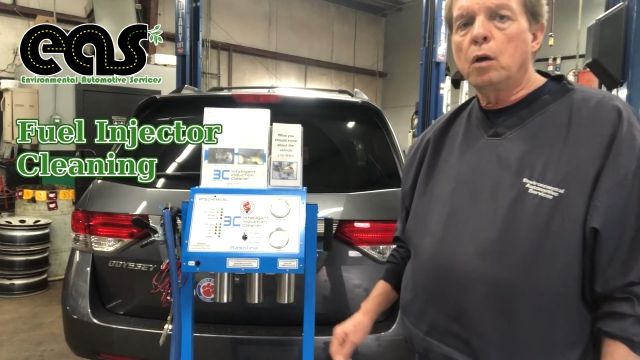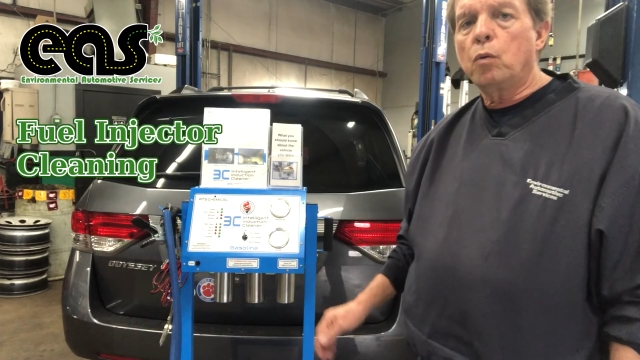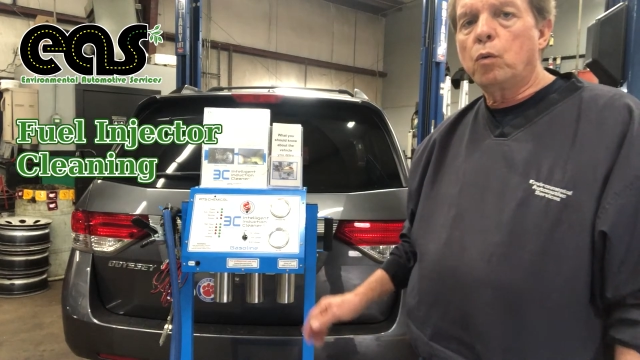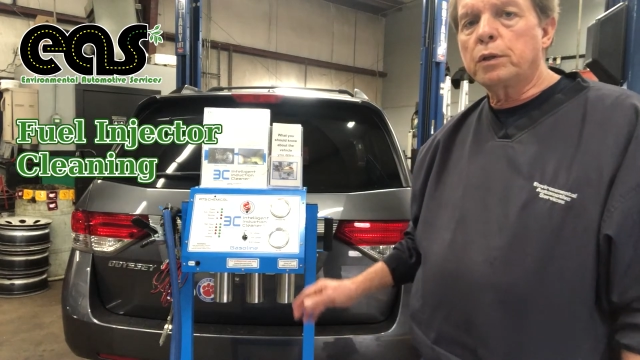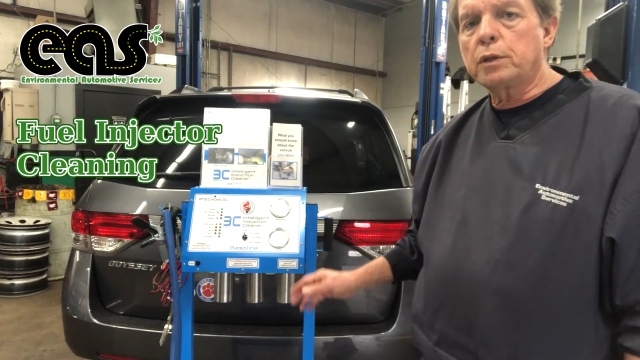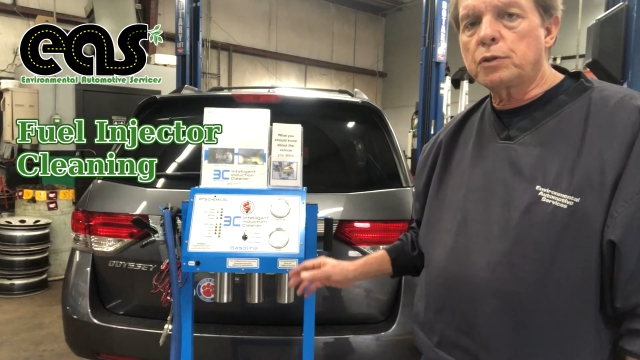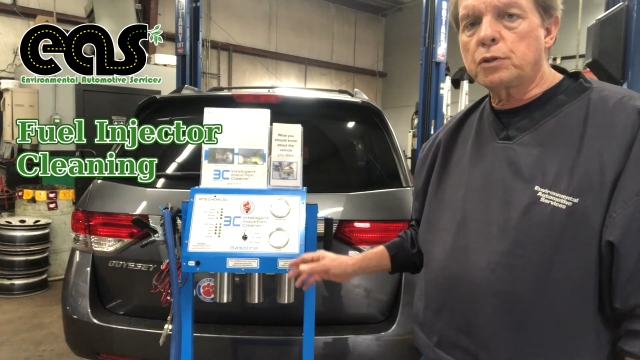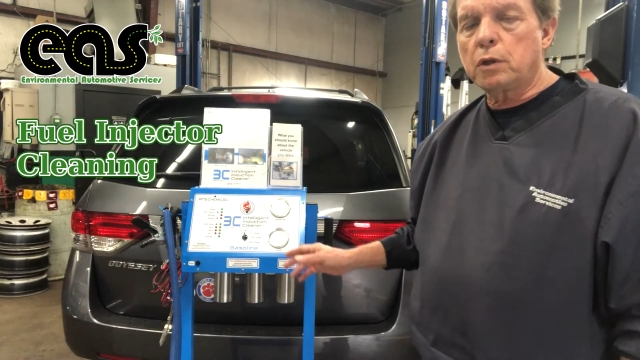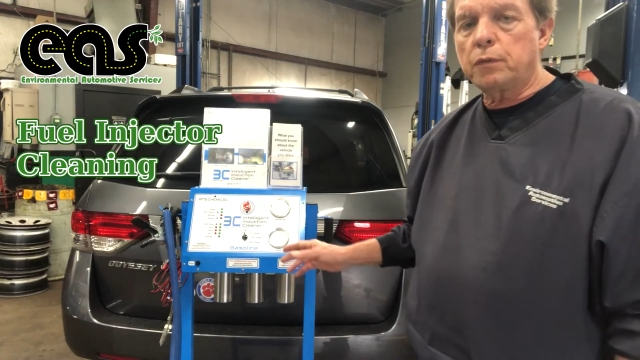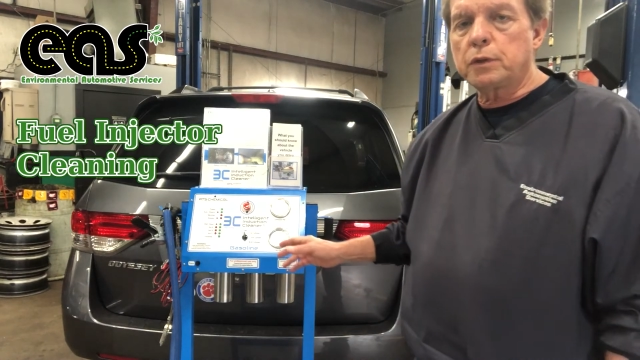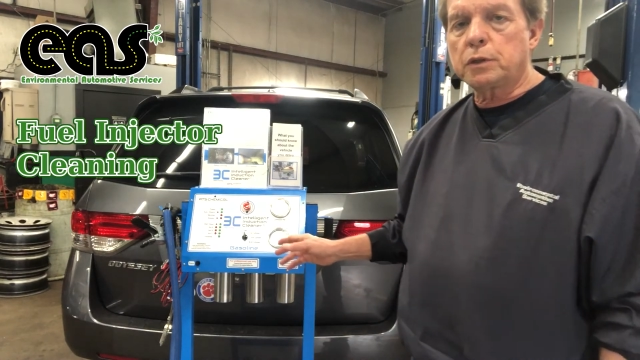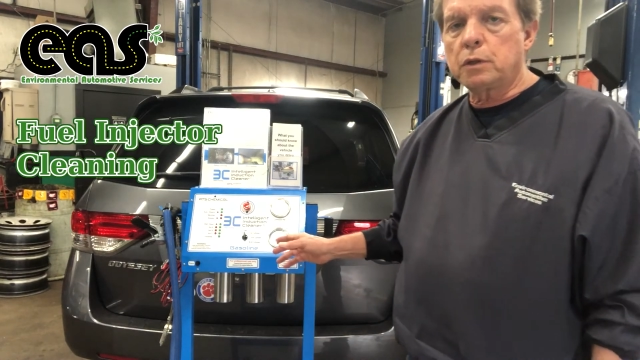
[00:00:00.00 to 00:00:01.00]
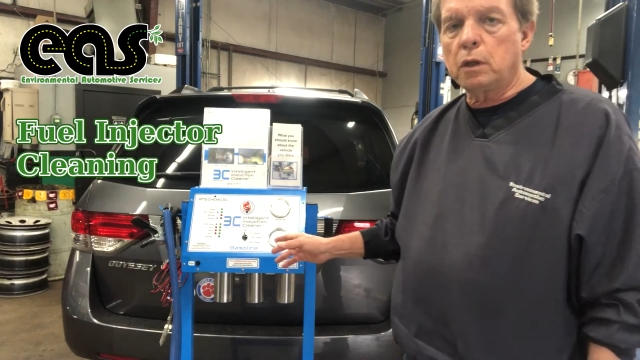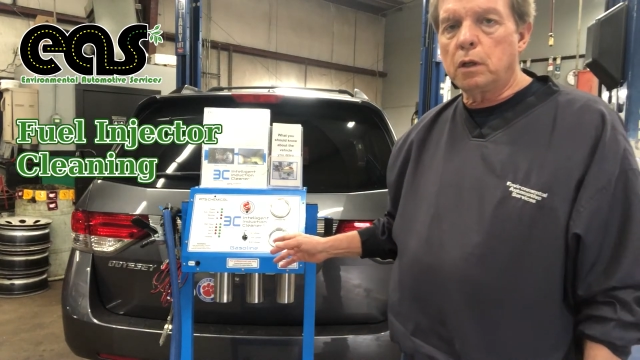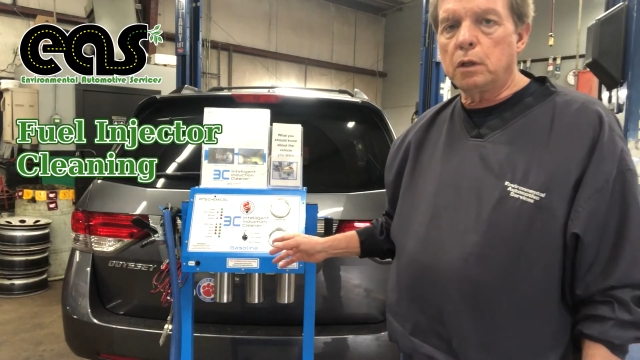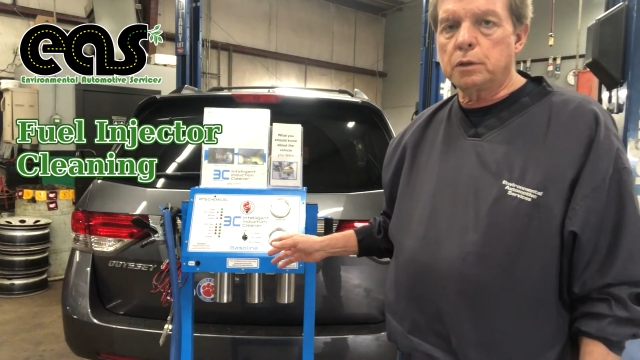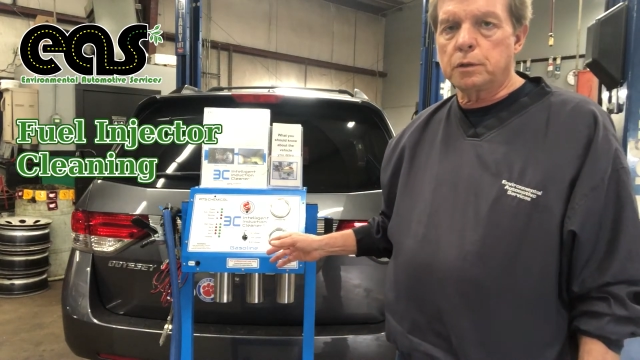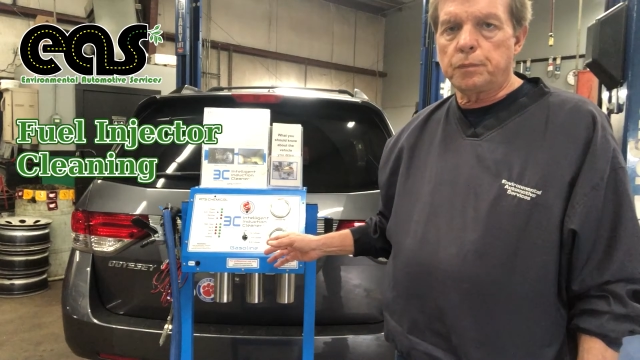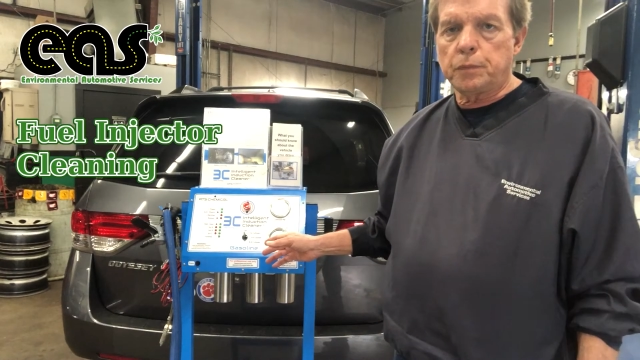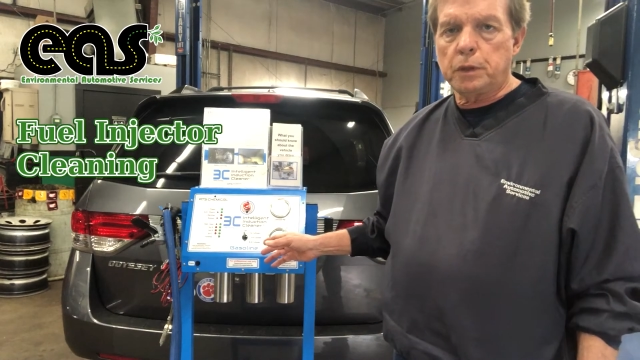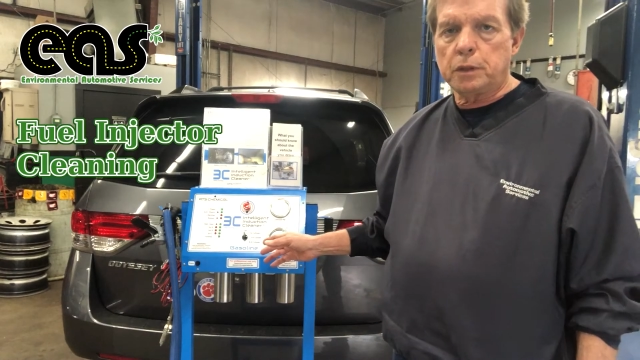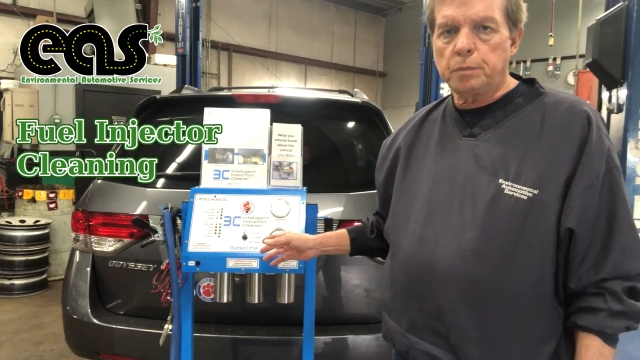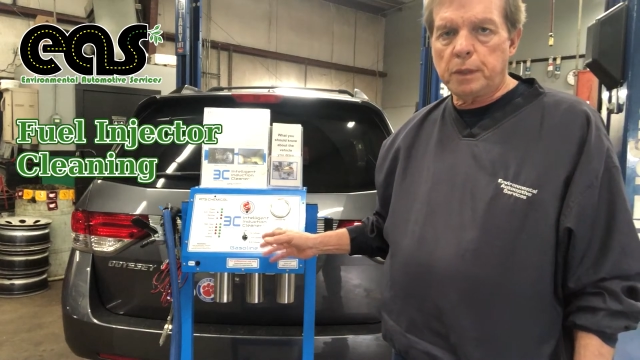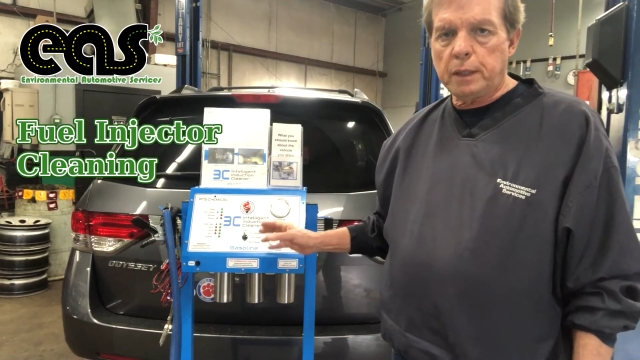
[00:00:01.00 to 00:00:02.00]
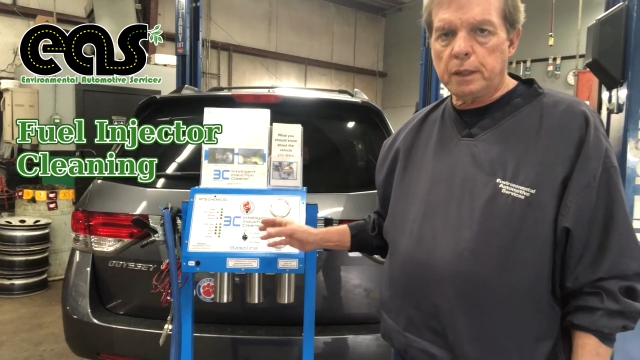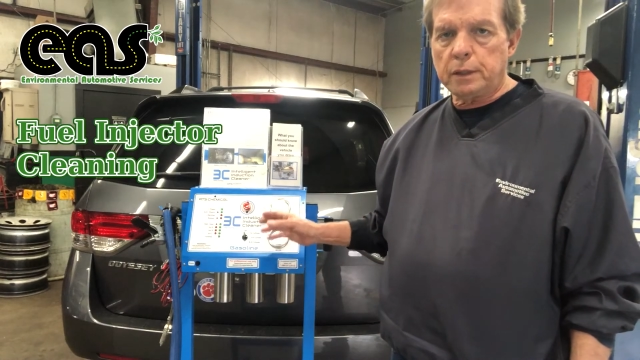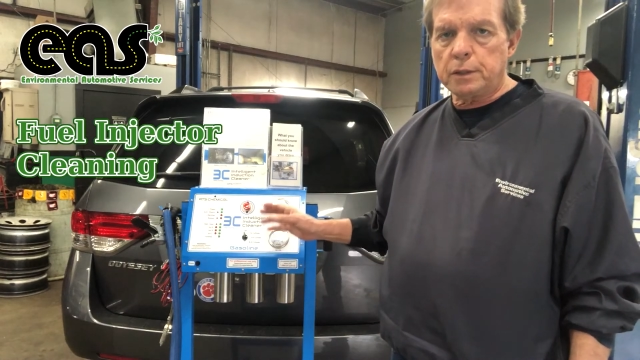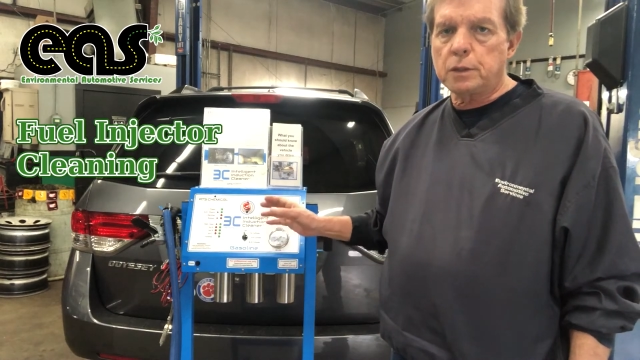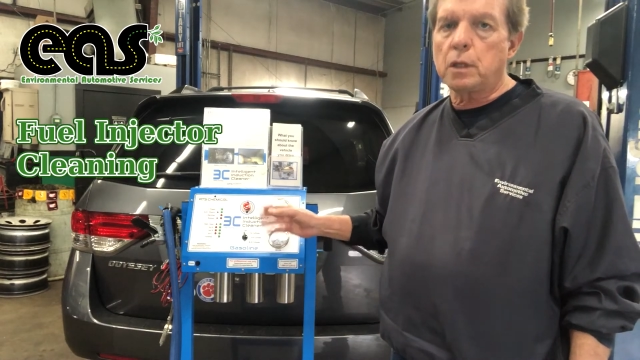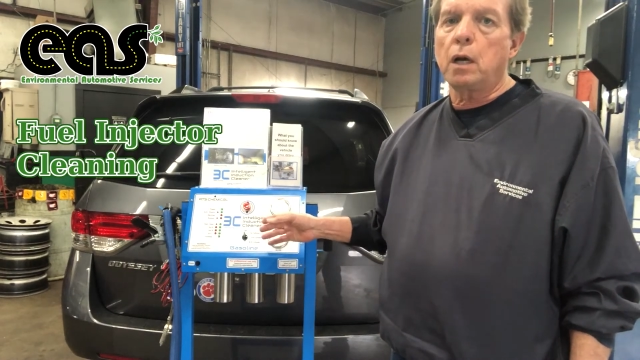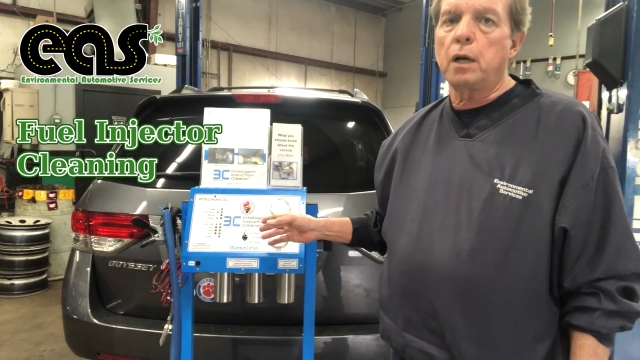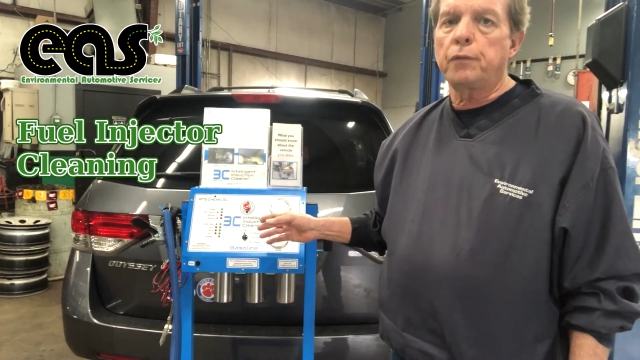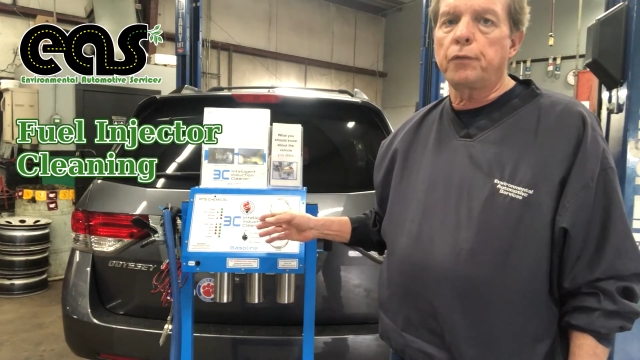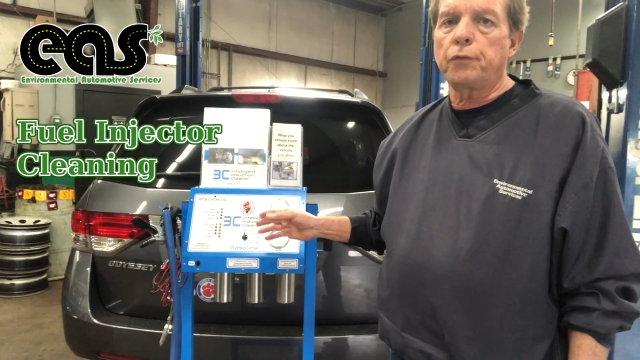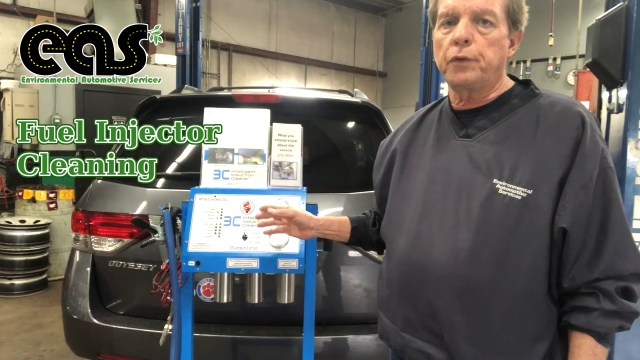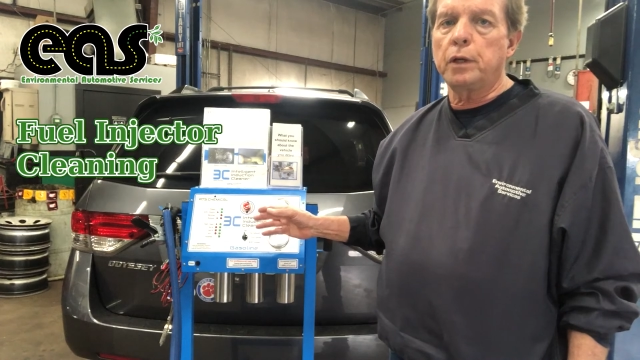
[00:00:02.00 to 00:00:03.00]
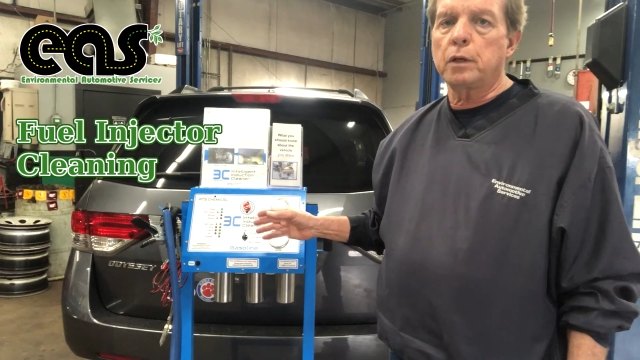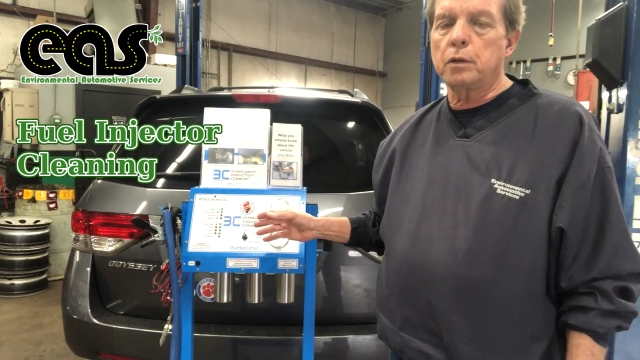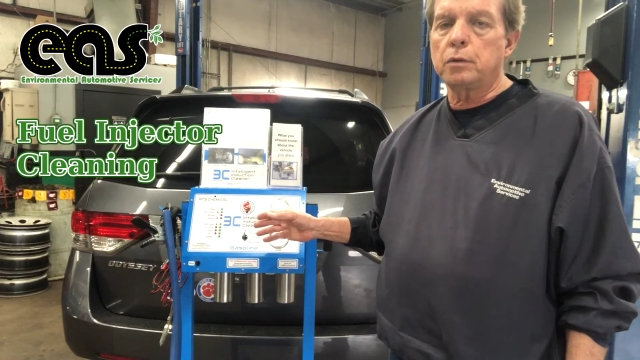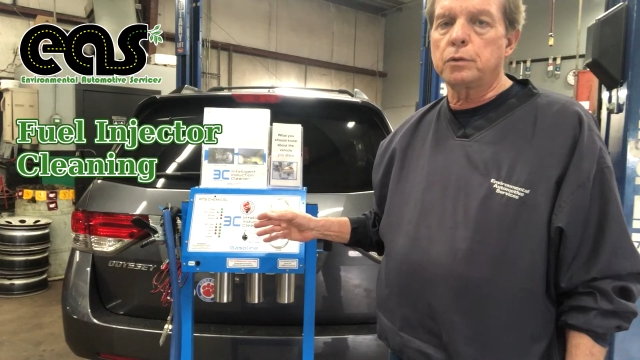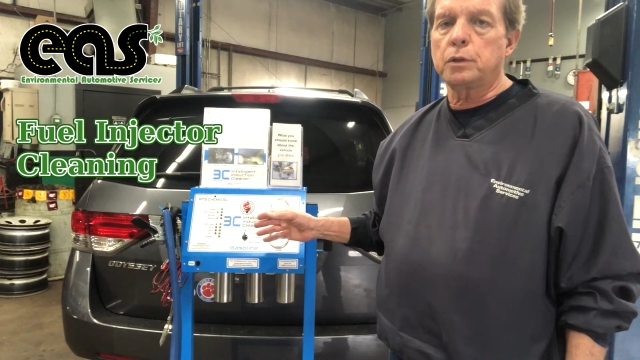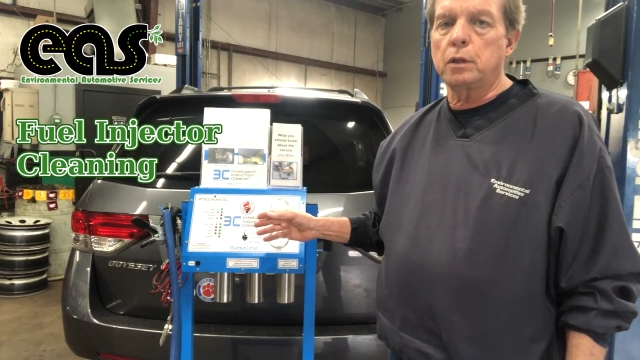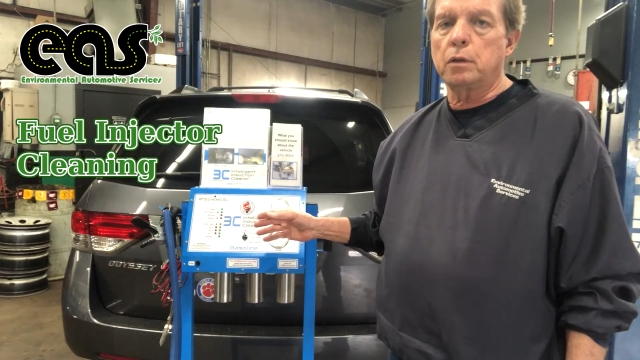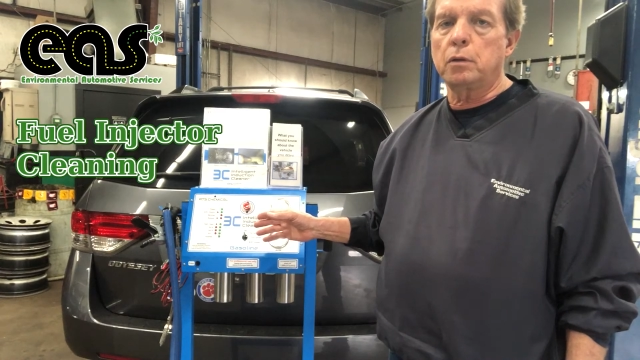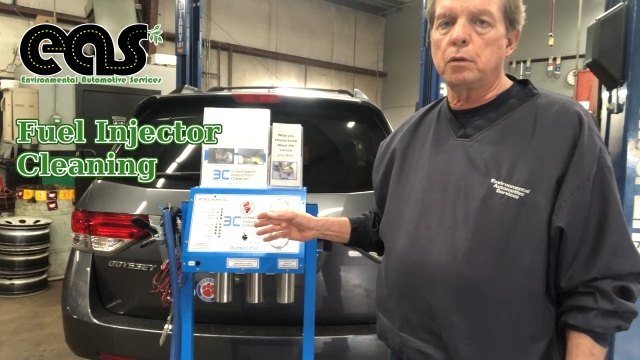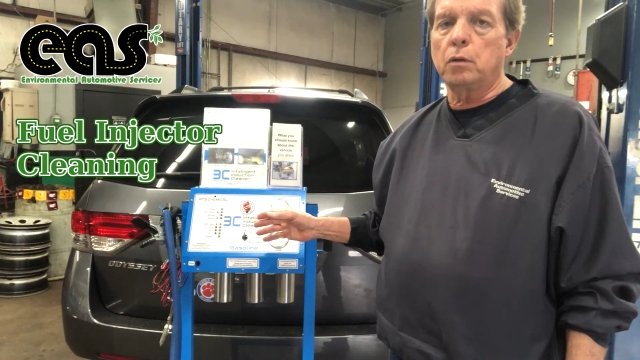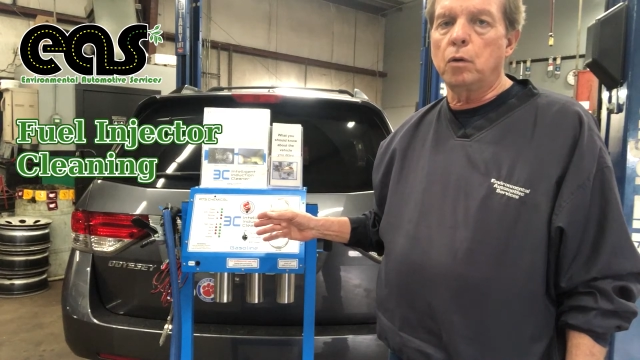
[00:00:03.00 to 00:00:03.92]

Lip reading: What this service does, it's mainly designed for vehicles that are